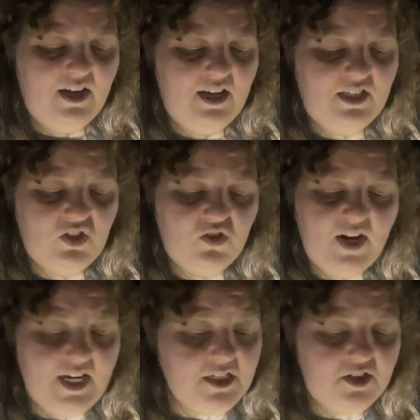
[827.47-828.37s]
A
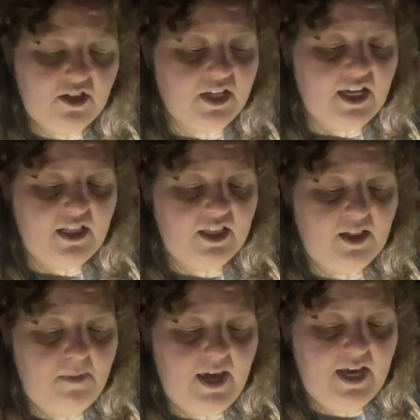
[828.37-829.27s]
strange-looking little
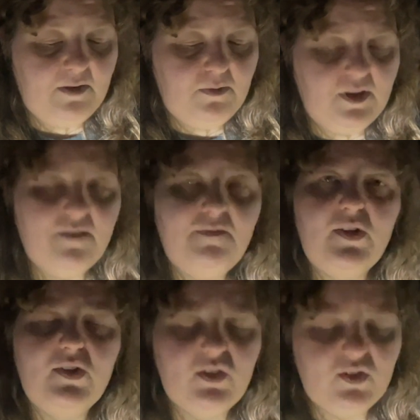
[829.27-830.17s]
man with a
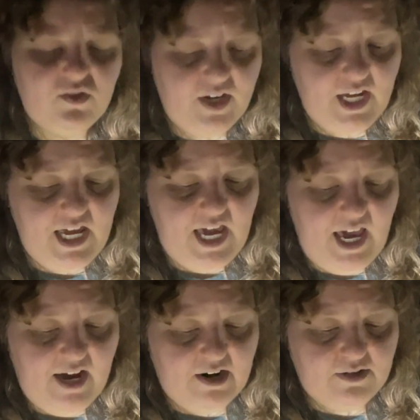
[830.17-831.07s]
few stringy
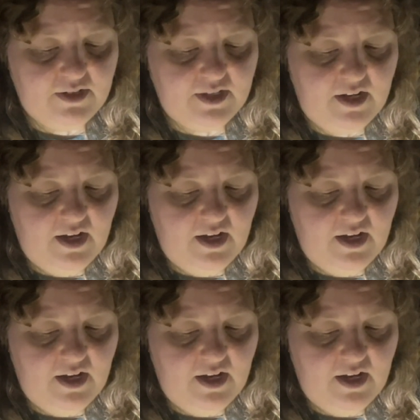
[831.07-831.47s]
hairs